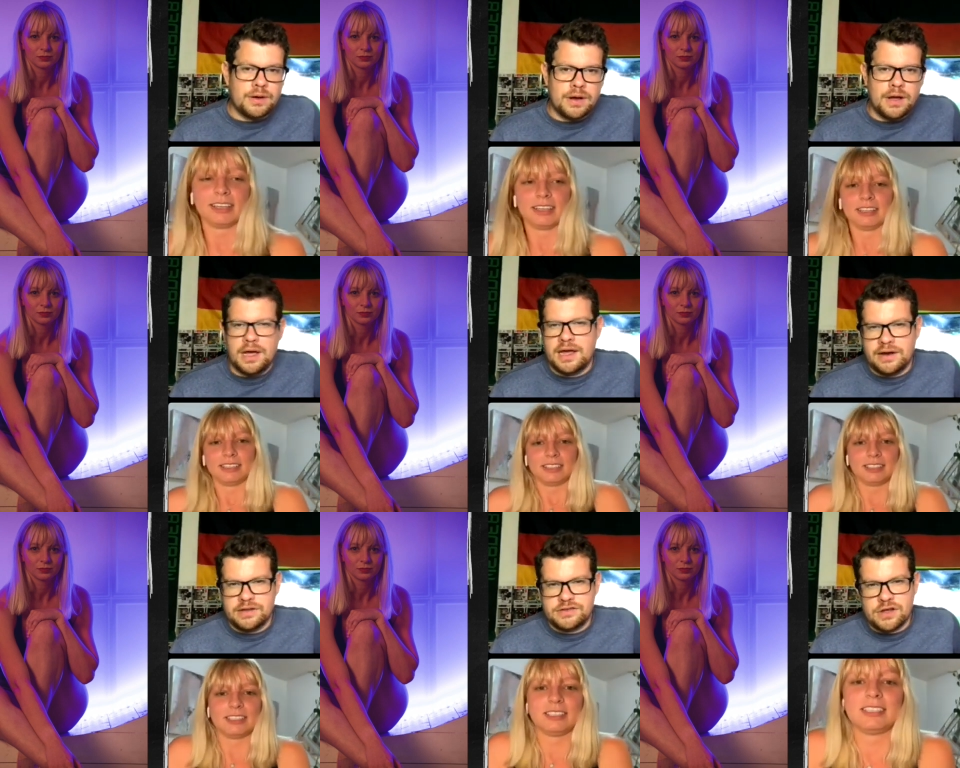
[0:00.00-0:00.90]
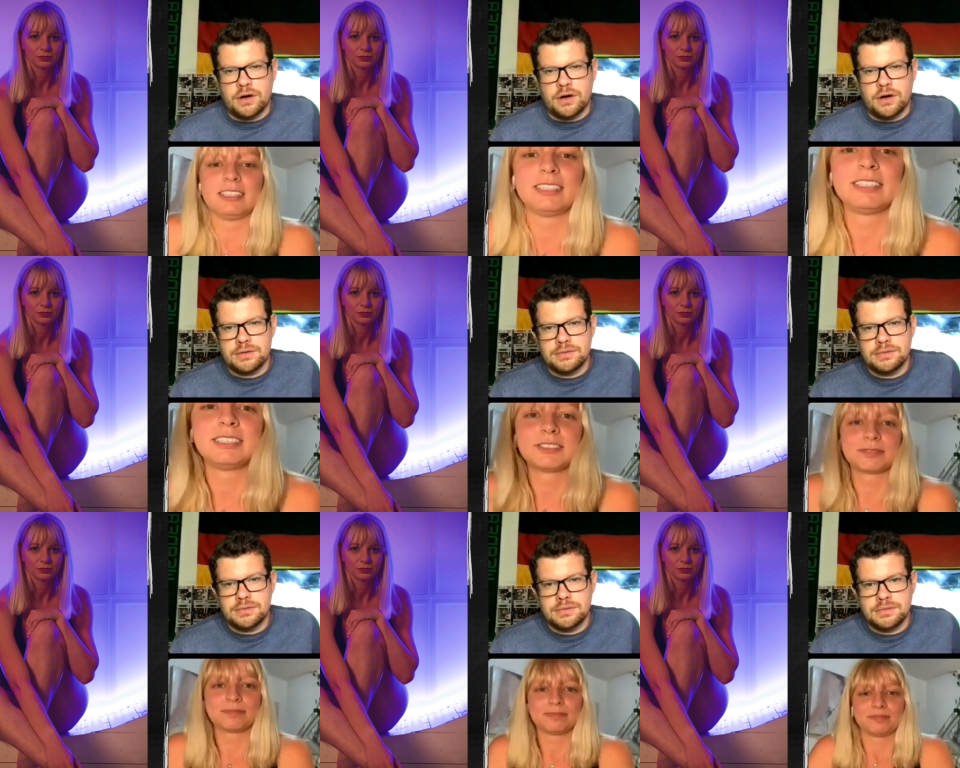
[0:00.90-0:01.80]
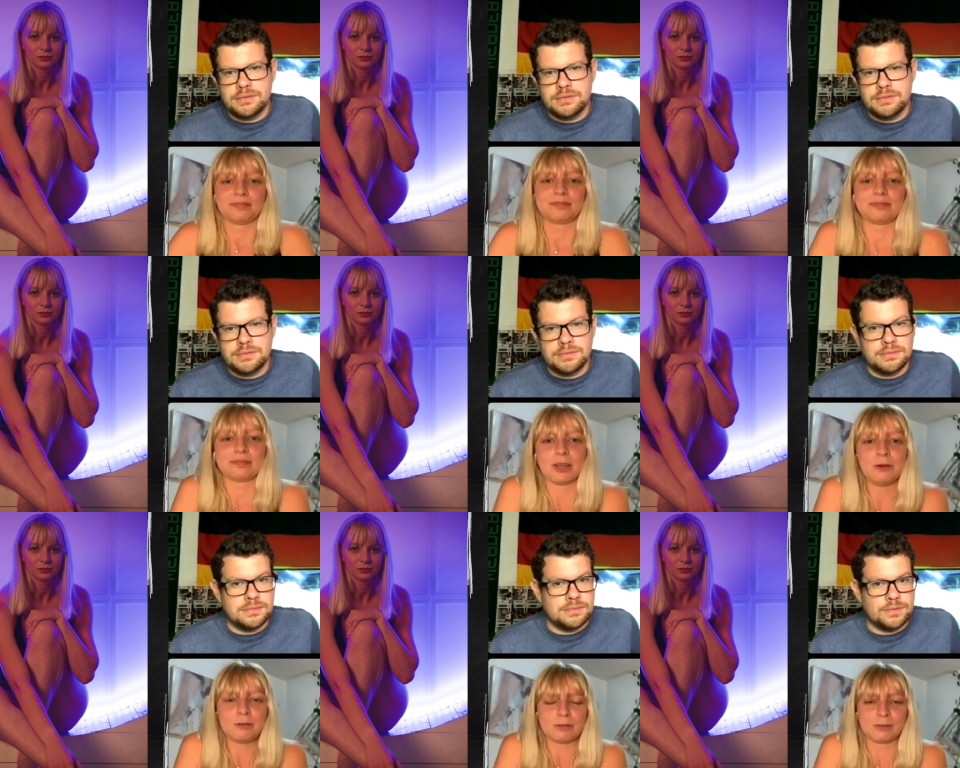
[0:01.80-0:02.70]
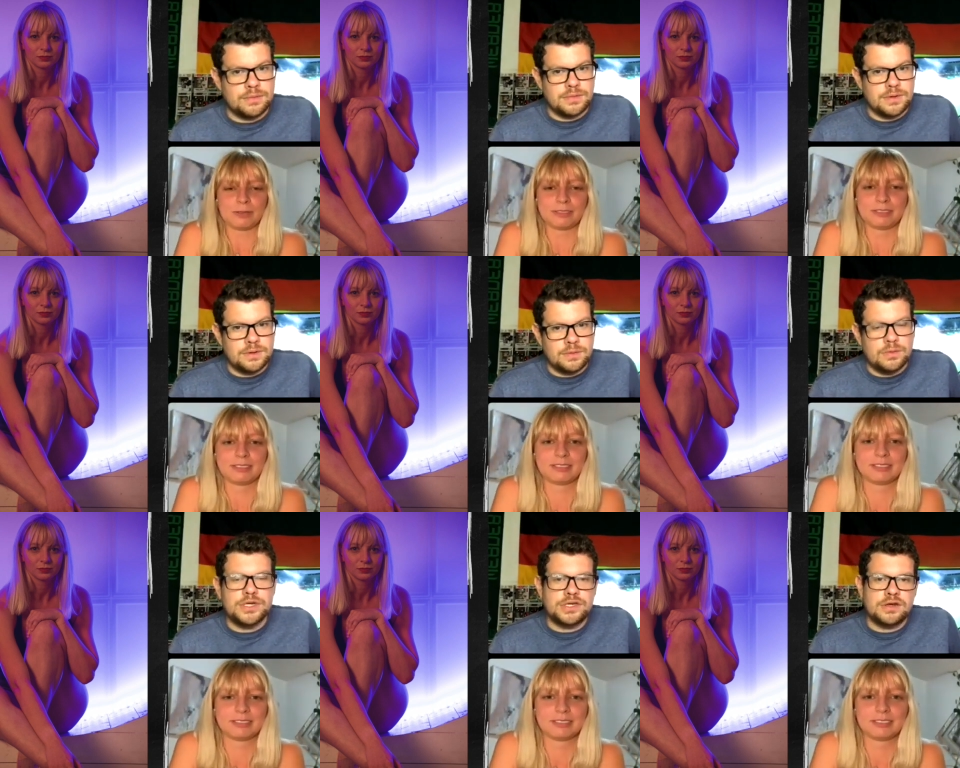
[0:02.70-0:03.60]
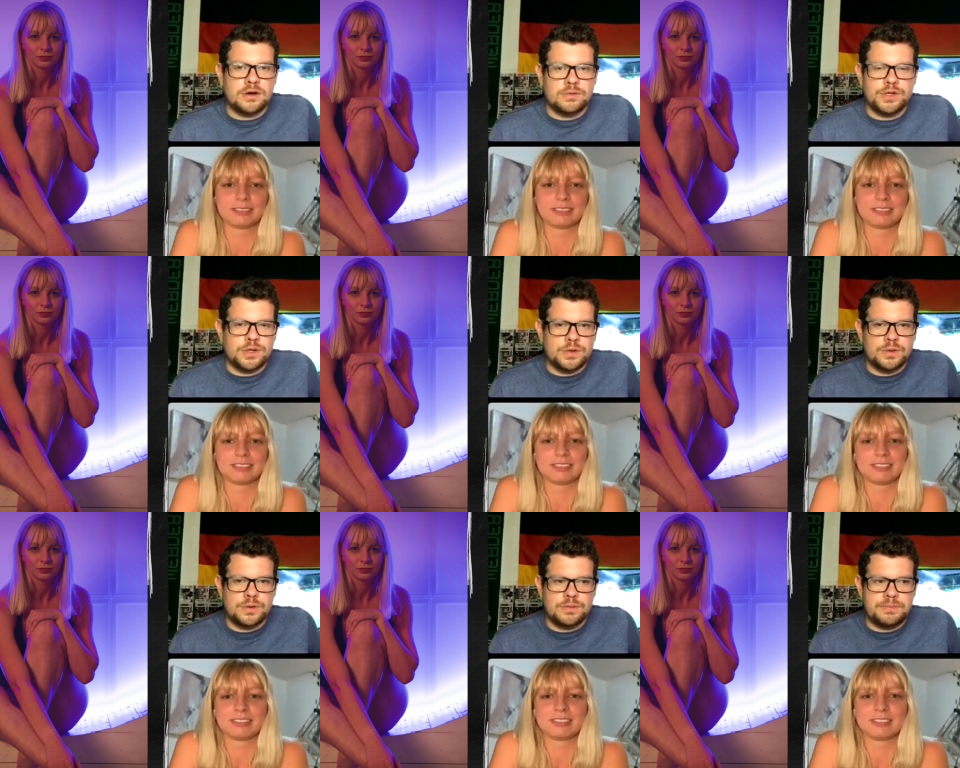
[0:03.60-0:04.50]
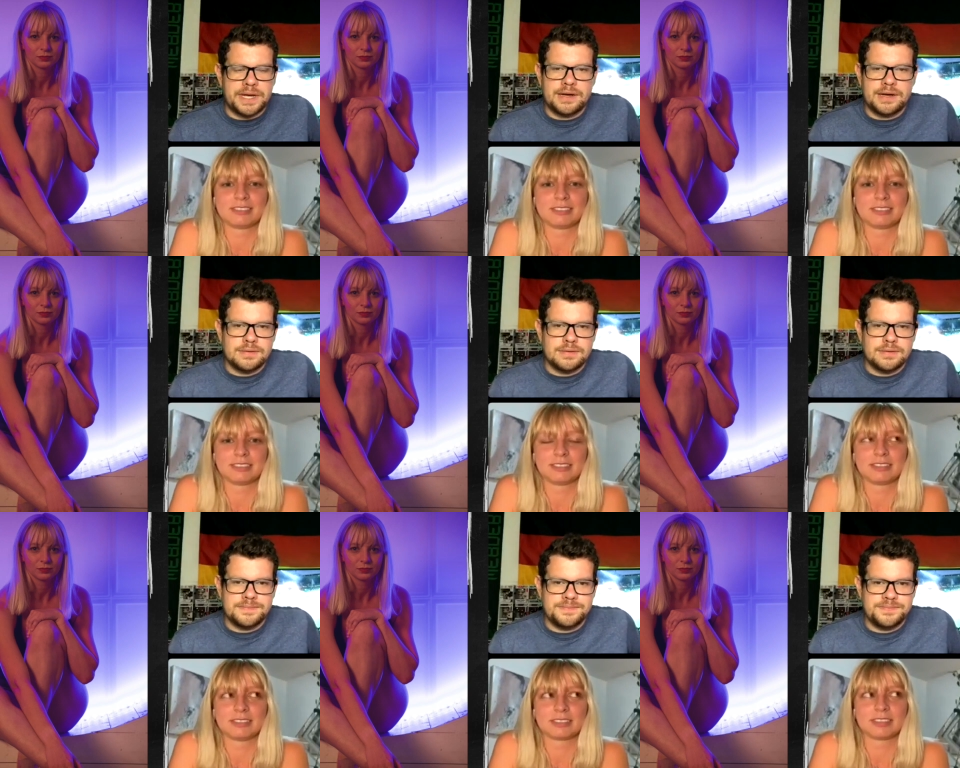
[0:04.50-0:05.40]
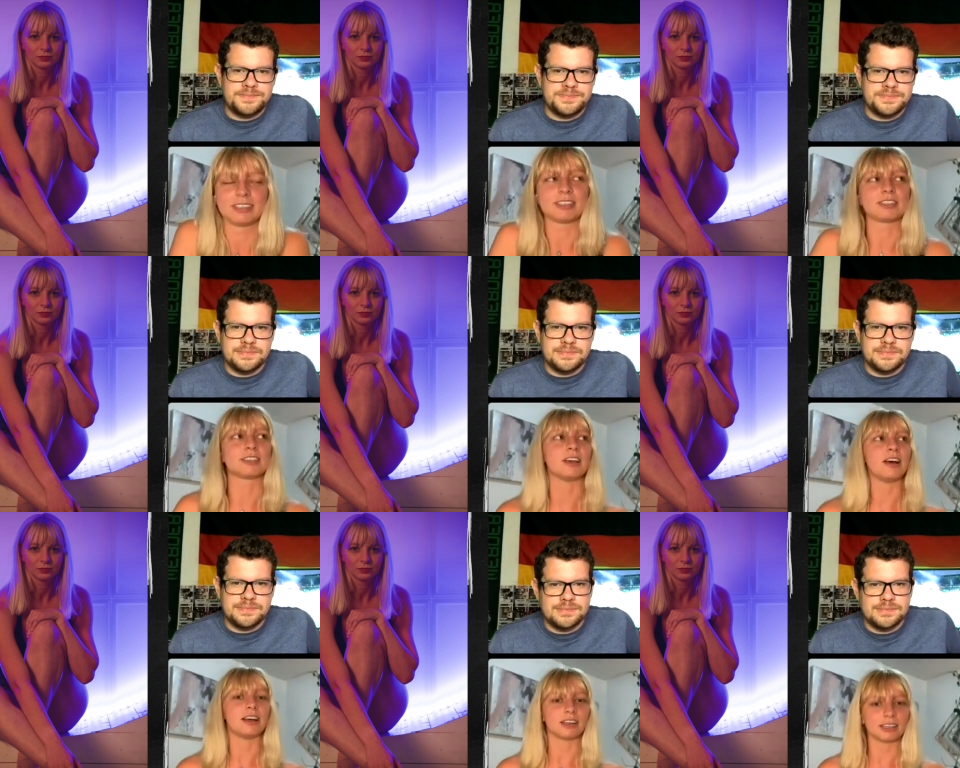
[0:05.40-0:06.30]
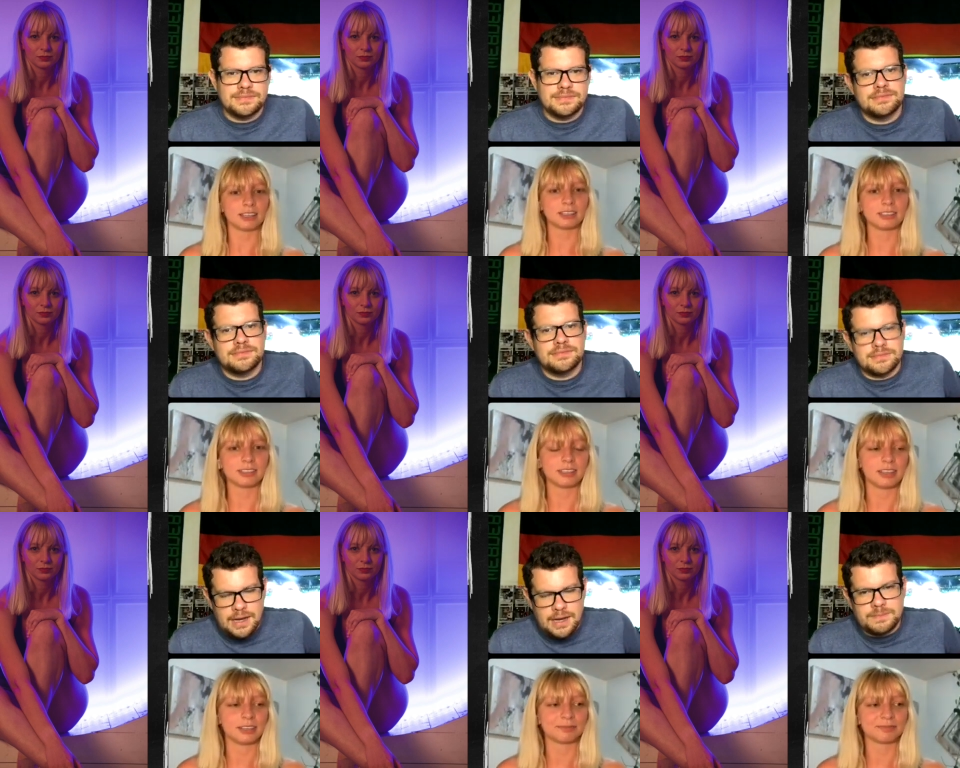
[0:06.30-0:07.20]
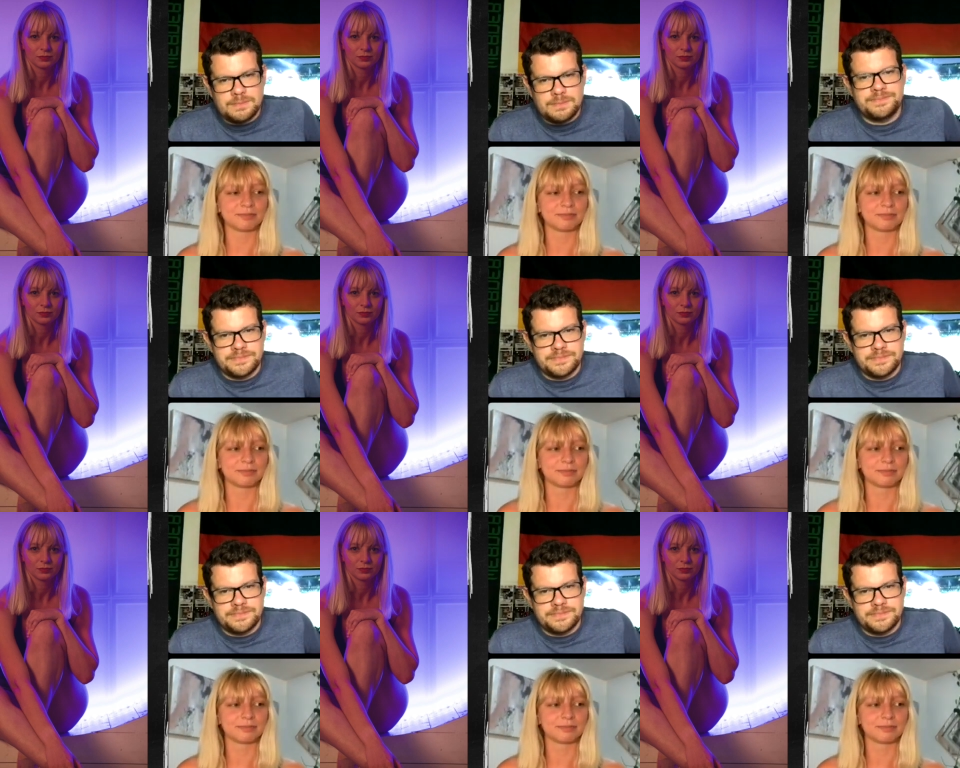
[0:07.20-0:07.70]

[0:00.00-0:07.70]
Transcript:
Speaker 1: career, in a song. Oh. Which song would you pick?
Speaker 2: Song.
Speaker 1: Yeah.